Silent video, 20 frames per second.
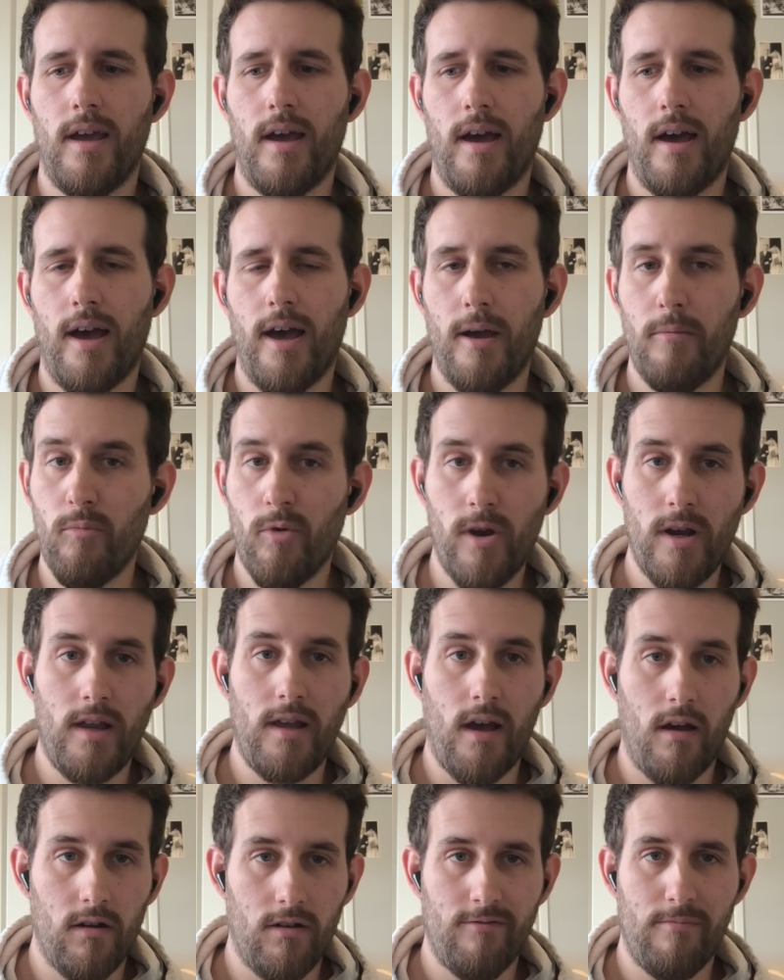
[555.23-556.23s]
I'm
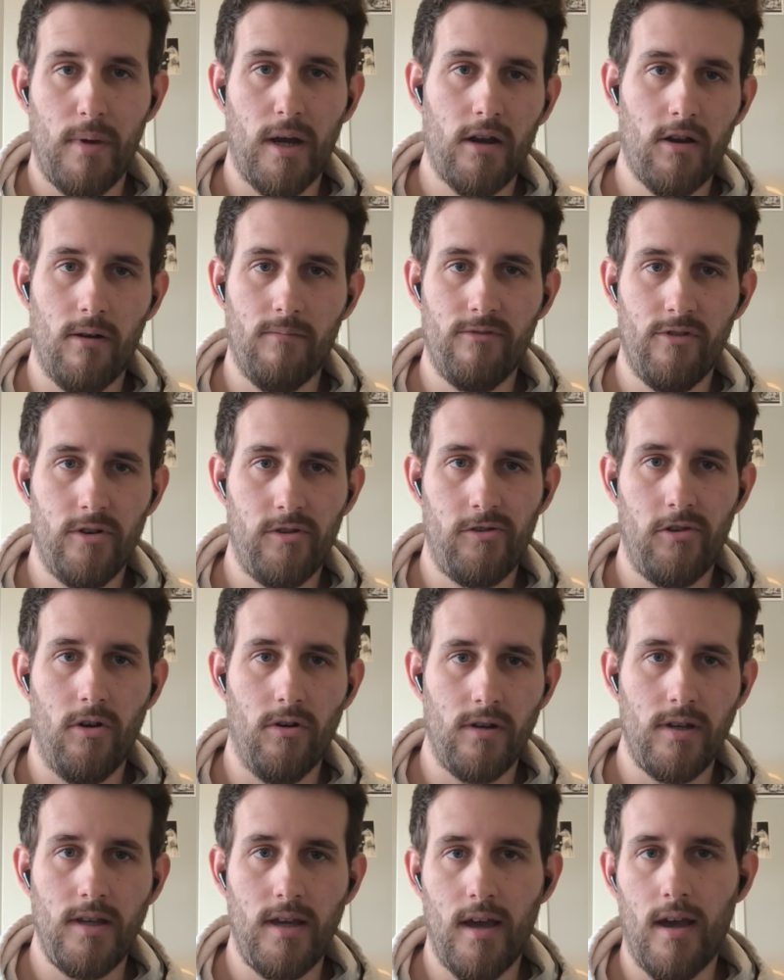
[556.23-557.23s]
really out of my comfort
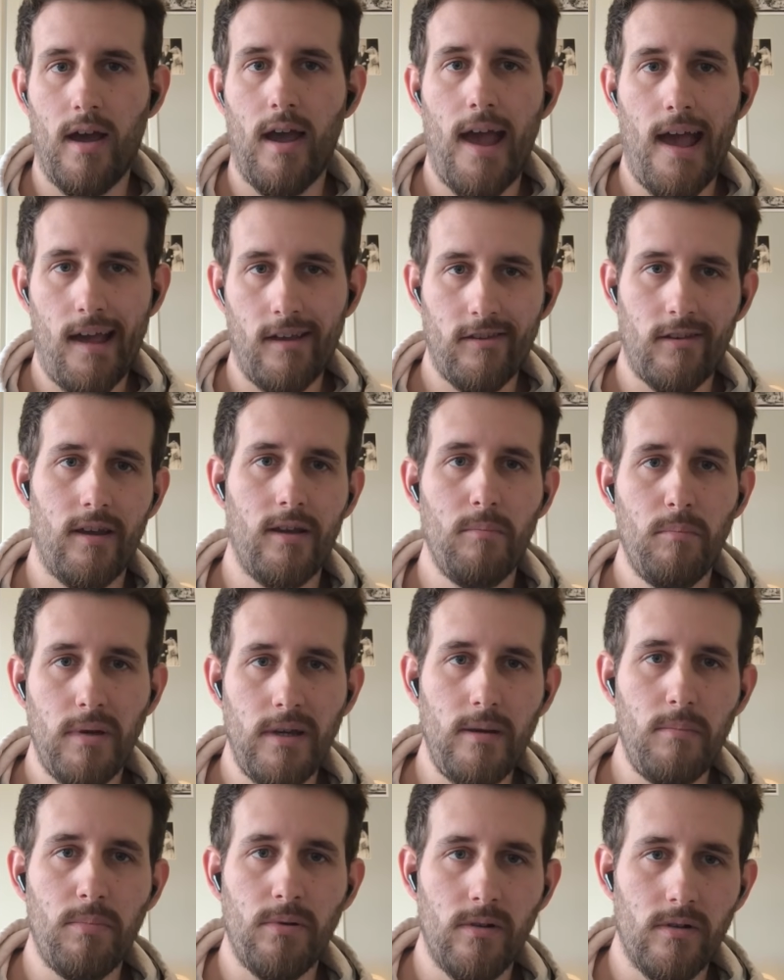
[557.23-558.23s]
zone here, asking
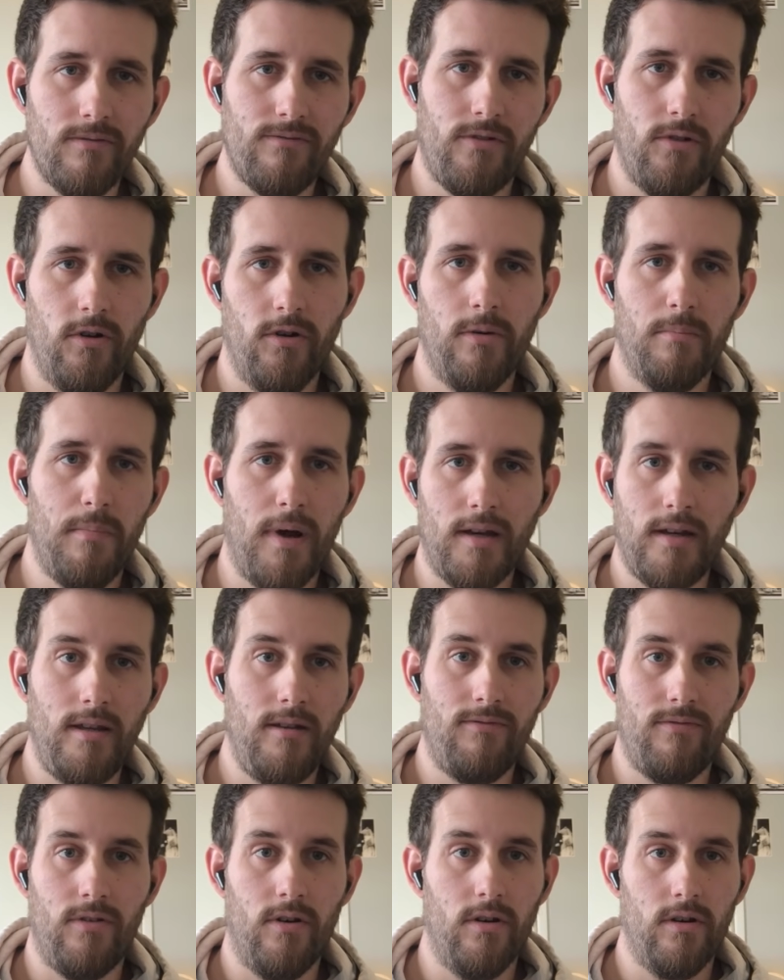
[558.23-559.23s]
people for
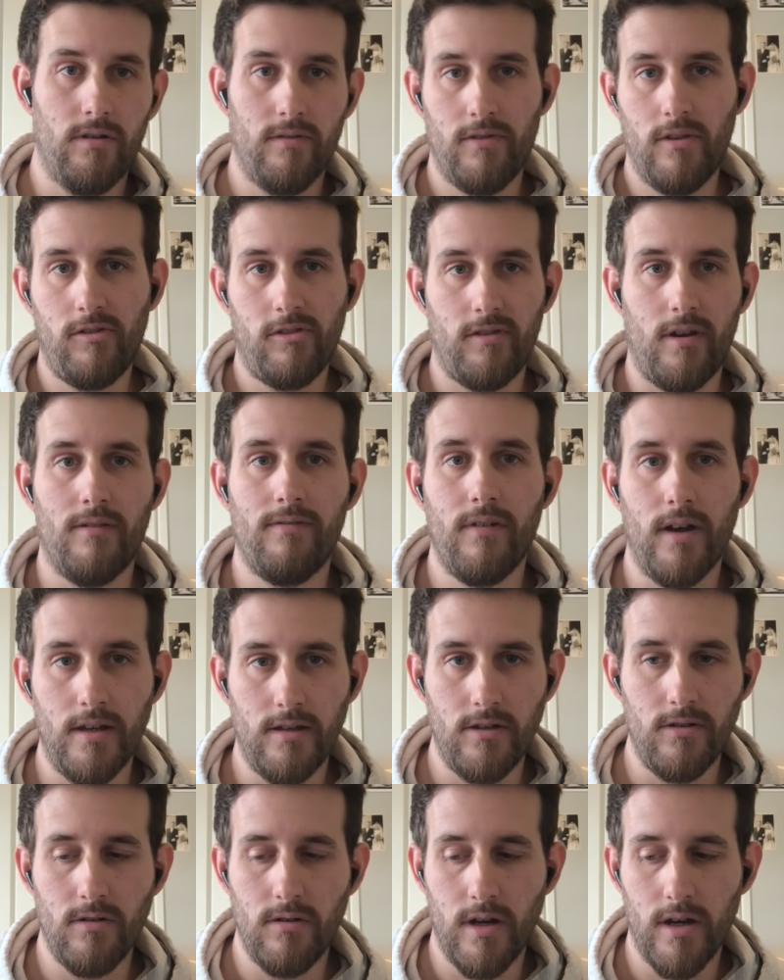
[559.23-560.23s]
money for the stuff I
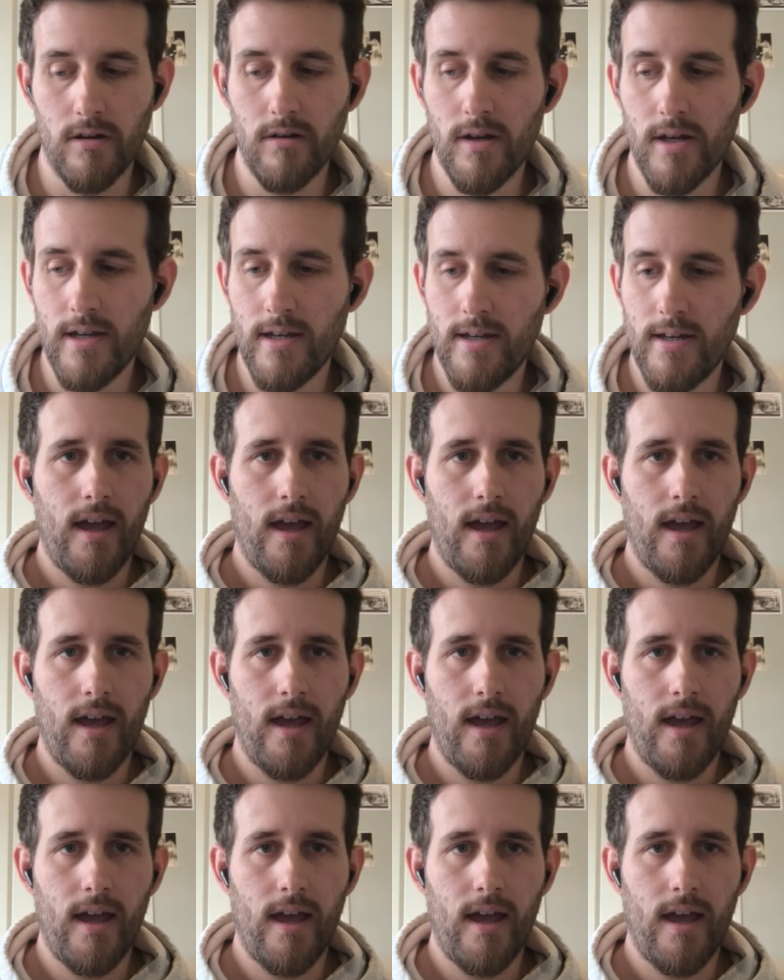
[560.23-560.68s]
do here.